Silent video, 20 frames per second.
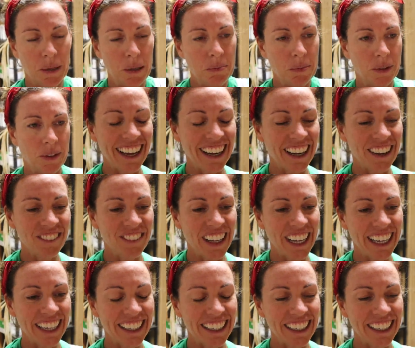people. And I
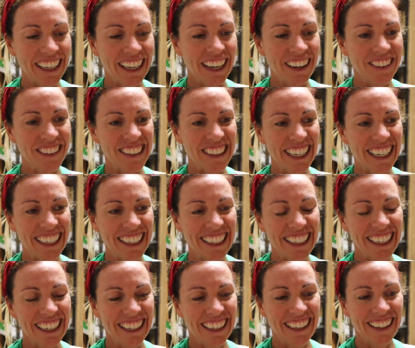was like,